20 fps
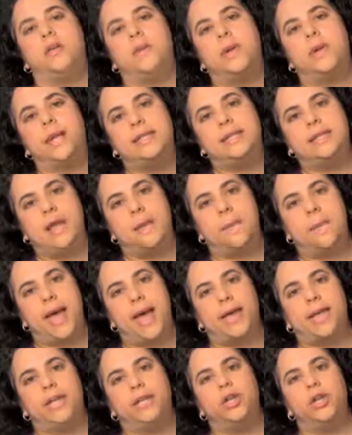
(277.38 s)
So when I step
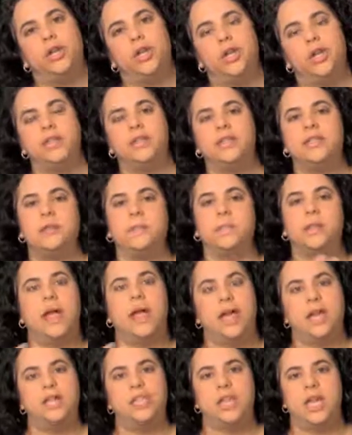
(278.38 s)
back and look at
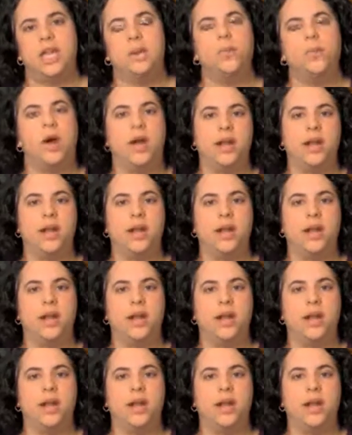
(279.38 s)
supply chain,